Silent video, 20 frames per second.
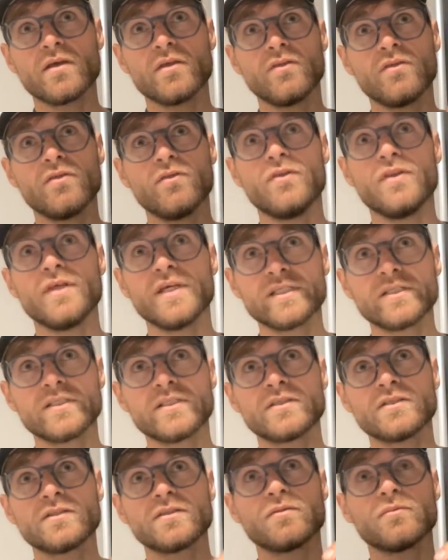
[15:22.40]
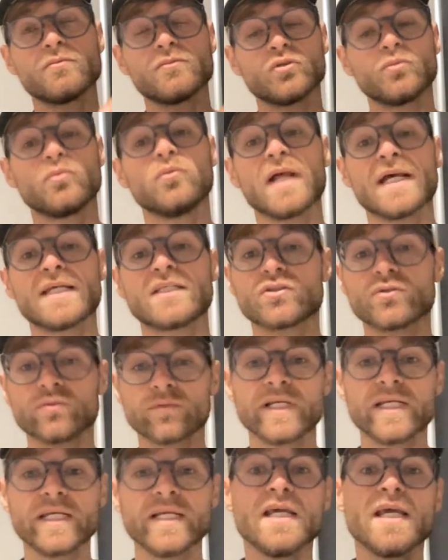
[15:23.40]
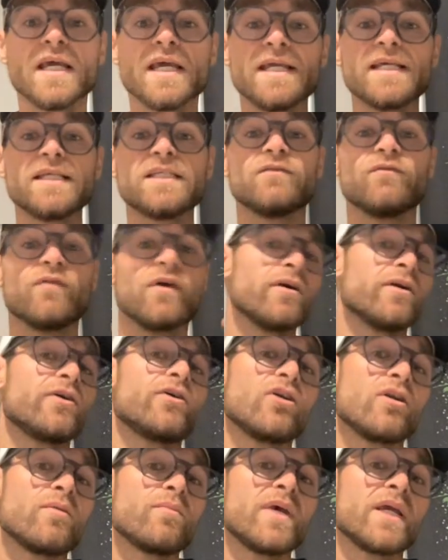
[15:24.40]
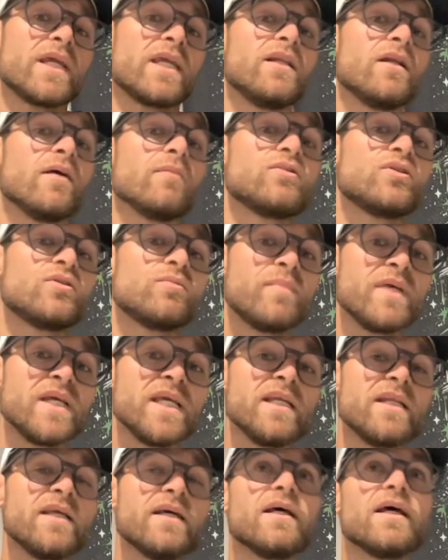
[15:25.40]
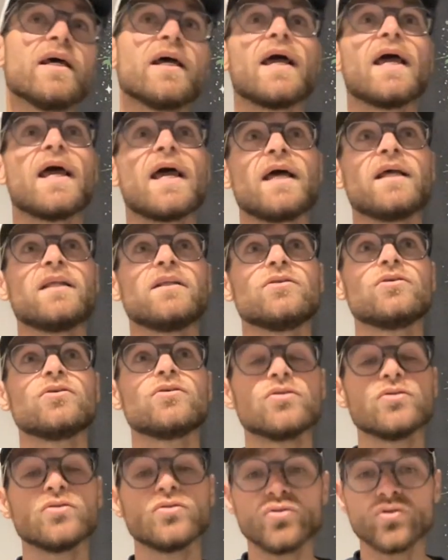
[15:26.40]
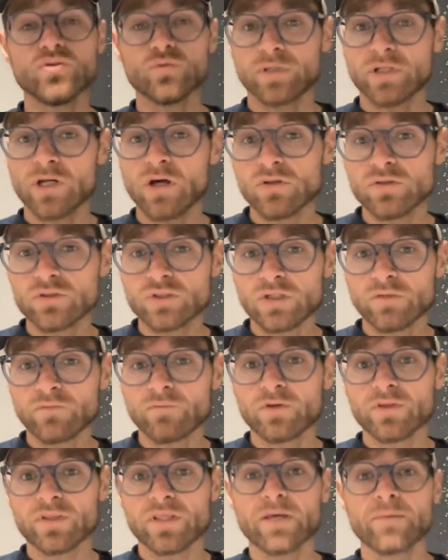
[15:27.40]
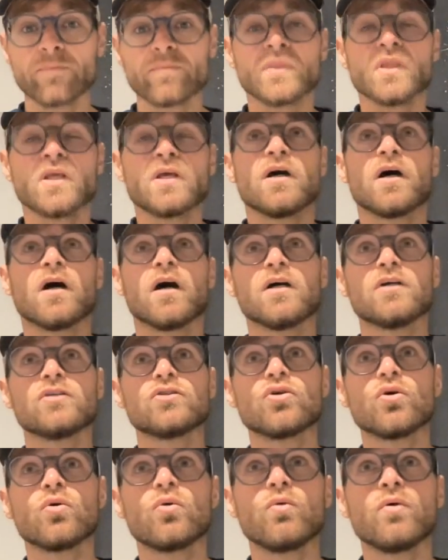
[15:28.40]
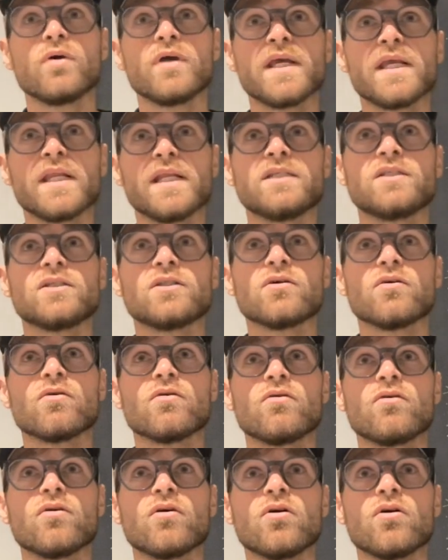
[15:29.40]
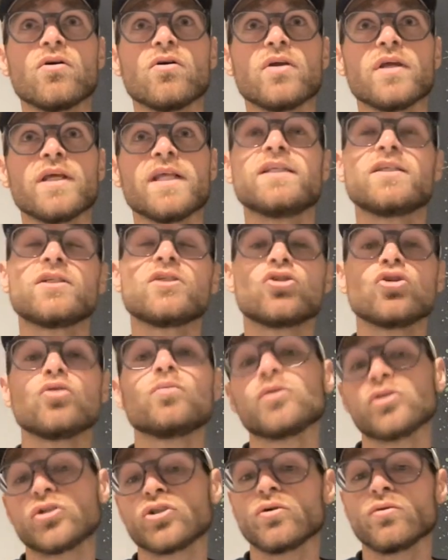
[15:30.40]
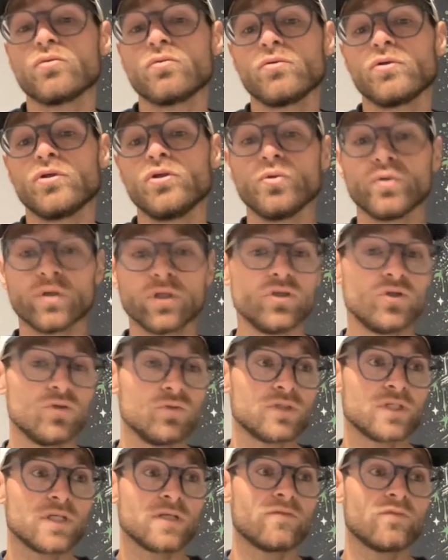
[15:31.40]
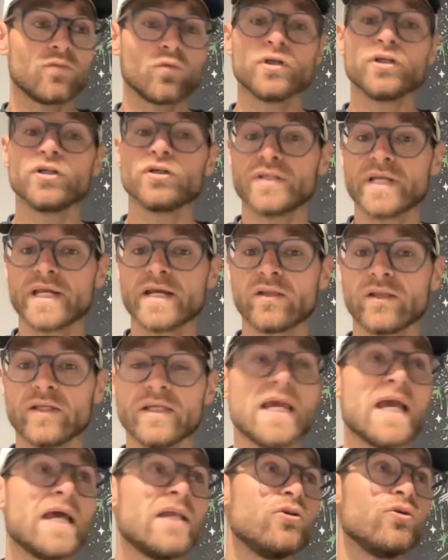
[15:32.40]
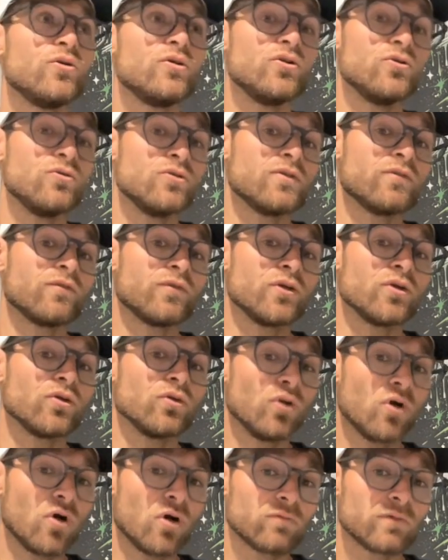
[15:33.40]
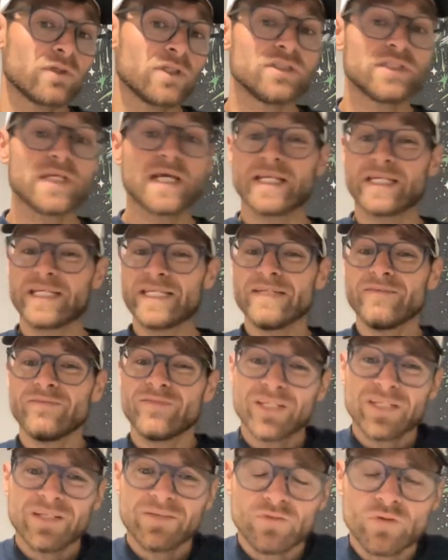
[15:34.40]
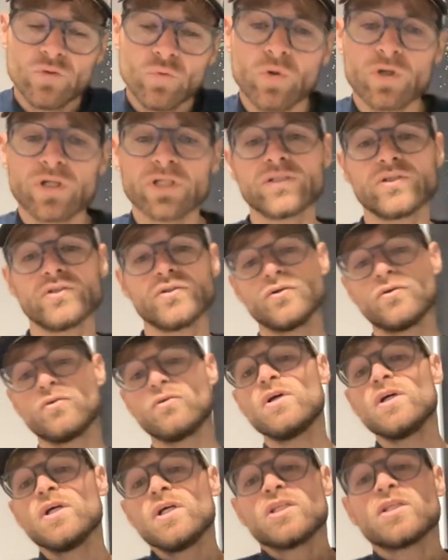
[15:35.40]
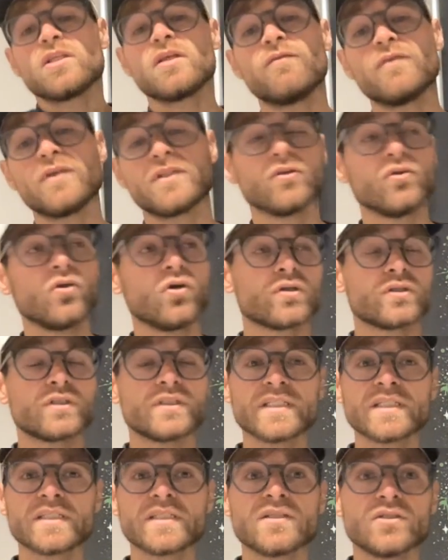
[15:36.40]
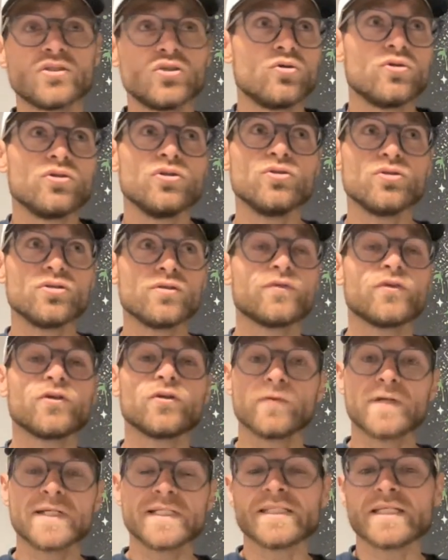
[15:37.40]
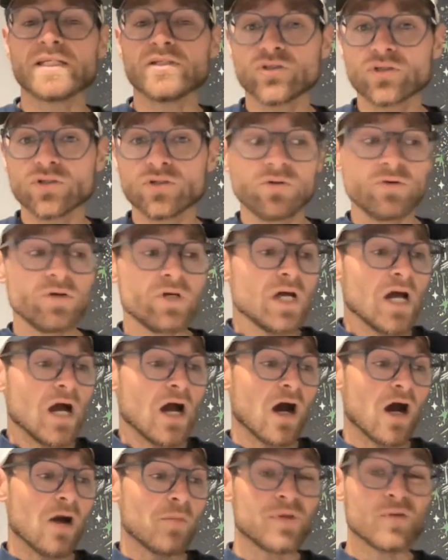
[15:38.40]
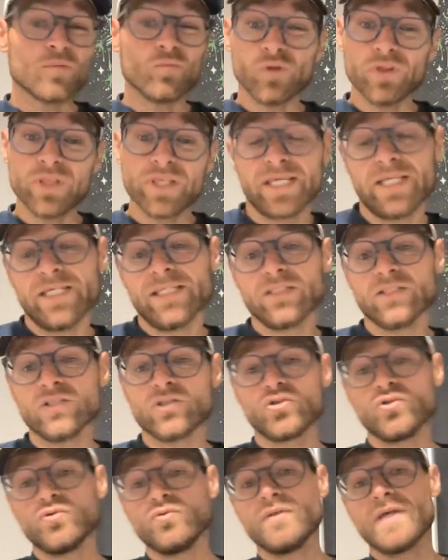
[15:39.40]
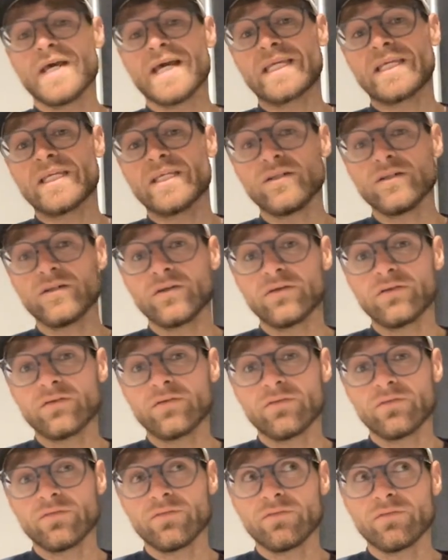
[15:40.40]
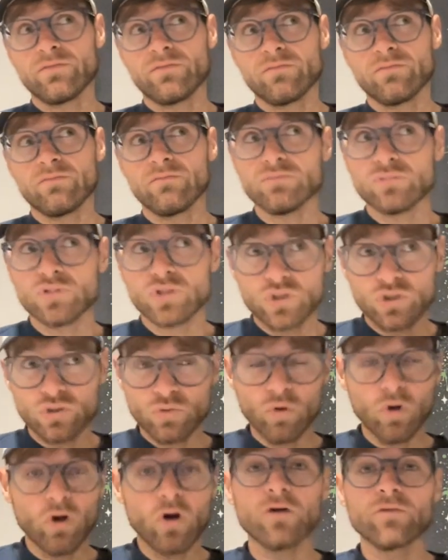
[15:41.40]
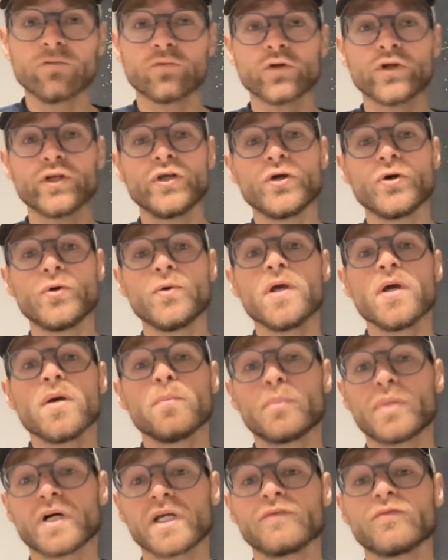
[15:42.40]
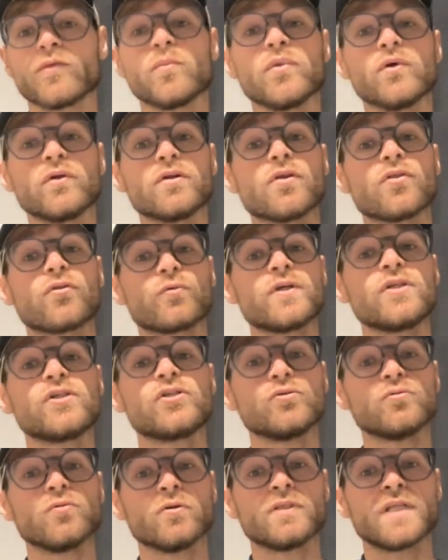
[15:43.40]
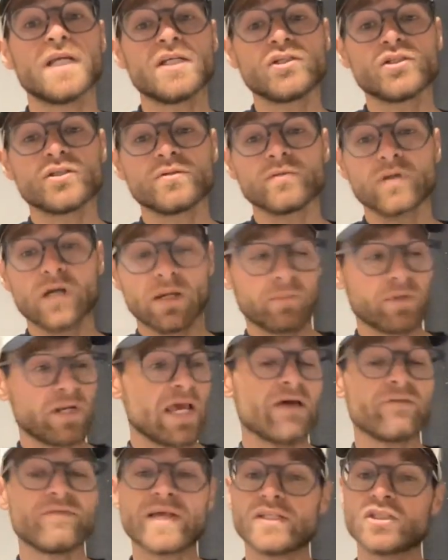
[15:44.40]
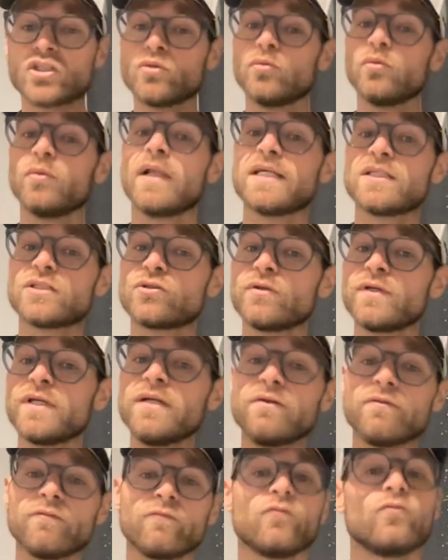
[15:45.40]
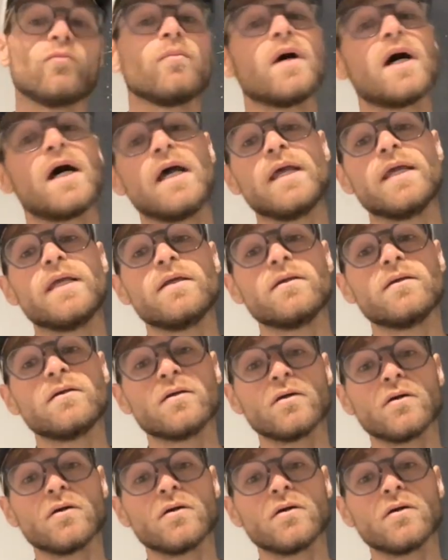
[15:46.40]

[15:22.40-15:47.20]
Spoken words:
this Super Blast 3 is very good at picking up speed and doing other stuff with it. So it is a super shoe. You can use it for your daily and you can use it for your long runs. And even if you wanted to, if it's a longer distance, you could use it for your race day shoe. It really is a shoe that can do all for you. But if I'm building a 3 shoe rotation, I'm going to have that Super Blast 3 for my